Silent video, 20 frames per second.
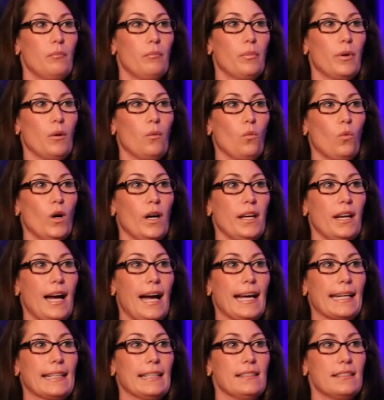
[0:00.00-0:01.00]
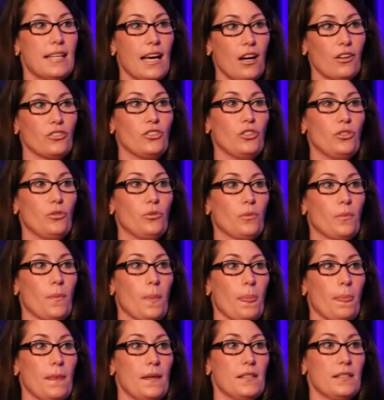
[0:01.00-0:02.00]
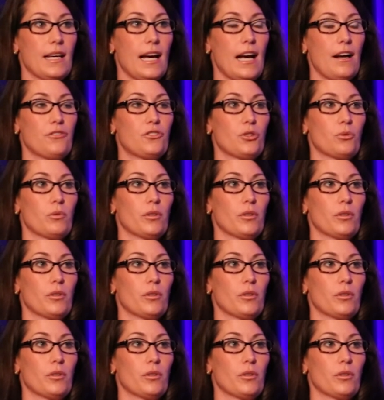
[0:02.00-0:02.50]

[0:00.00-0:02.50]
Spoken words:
But what I can tell you is after